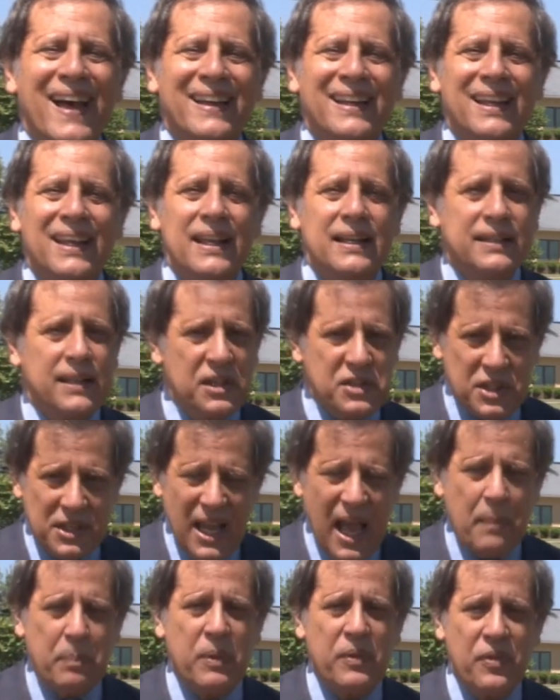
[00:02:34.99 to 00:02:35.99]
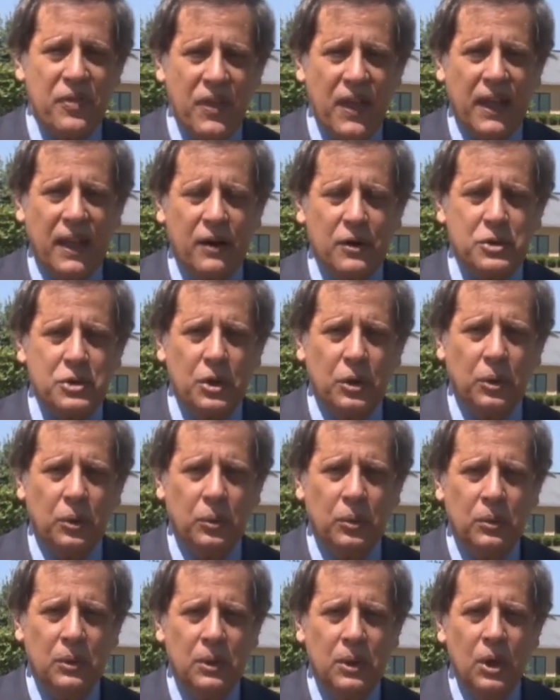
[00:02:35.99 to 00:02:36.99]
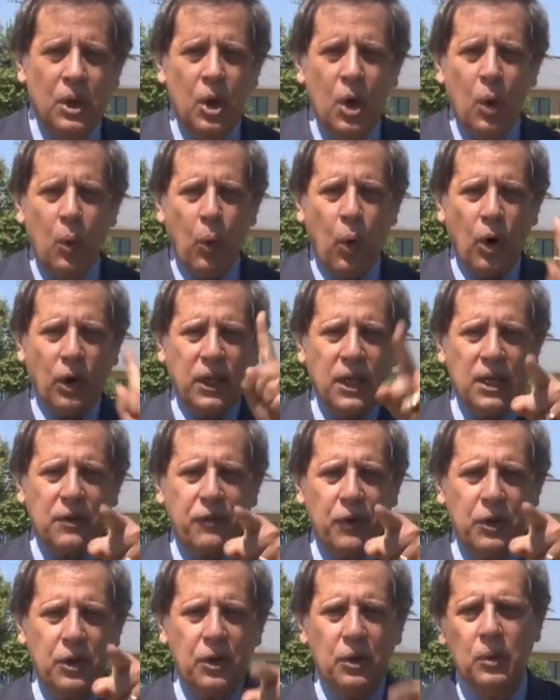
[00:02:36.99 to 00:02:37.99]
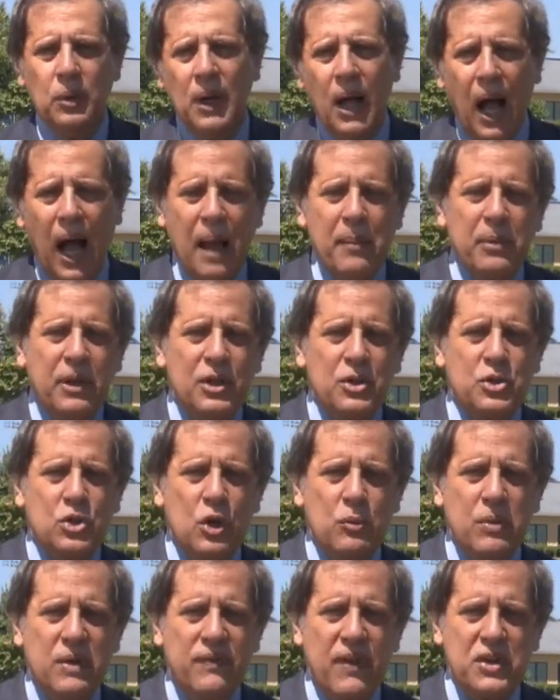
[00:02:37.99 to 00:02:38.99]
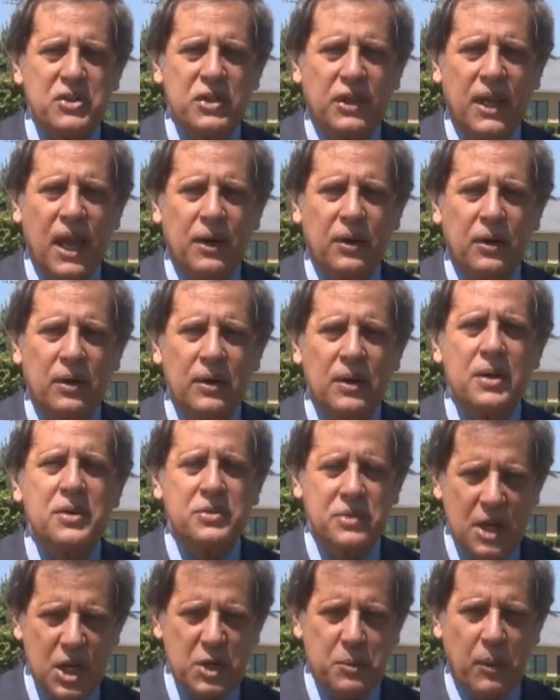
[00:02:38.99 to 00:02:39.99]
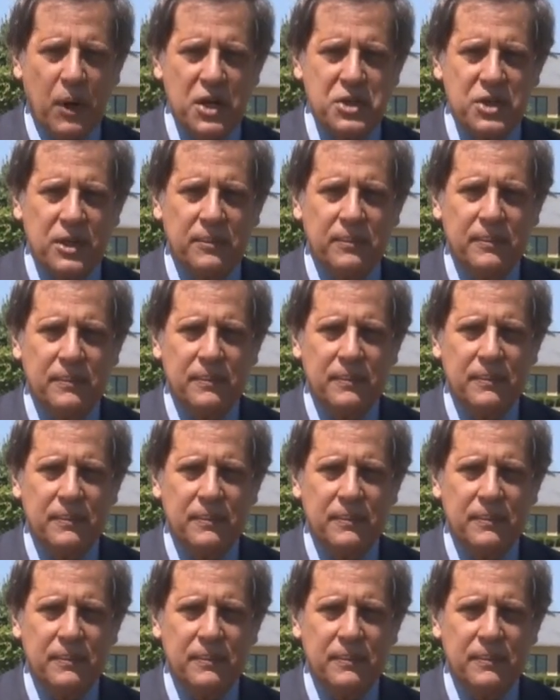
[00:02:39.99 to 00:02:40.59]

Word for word: that it doesn't happen there, too. Working for you, I'm consumer investigator Steve Sbraccia.